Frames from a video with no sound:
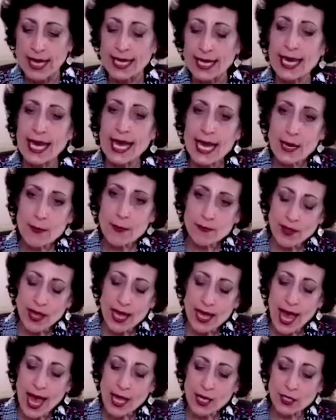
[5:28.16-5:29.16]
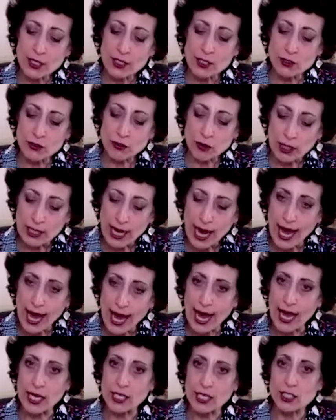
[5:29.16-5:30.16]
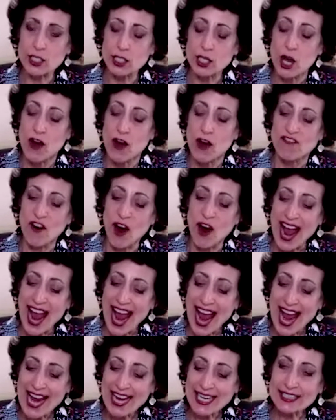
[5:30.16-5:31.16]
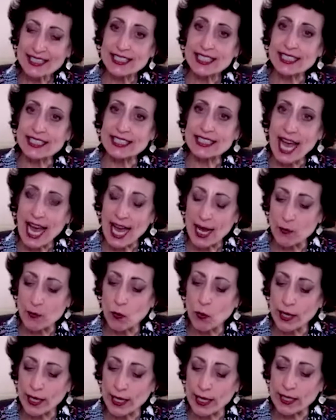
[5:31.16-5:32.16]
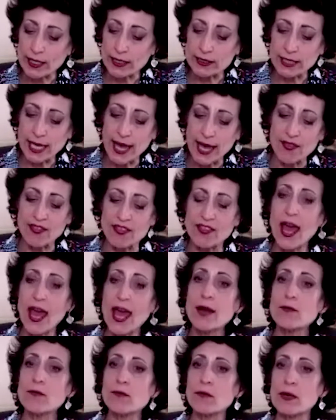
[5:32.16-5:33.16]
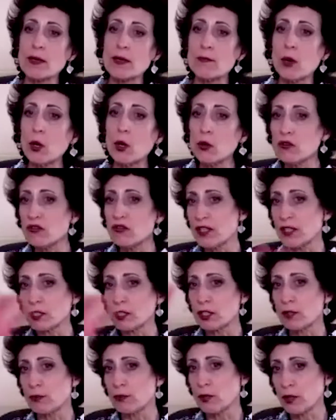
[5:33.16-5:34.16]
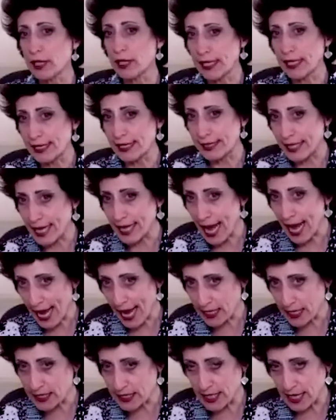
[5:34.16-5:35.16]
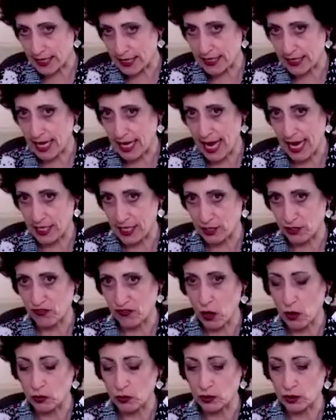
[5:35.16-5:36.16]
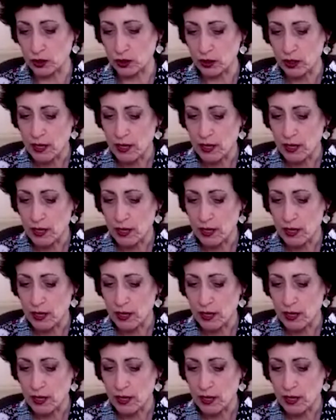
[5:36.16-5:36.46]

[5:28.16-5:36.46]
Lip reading: Keep the extra cash for 8 to 10 weeks and then remove it to put it in the excess cash folder.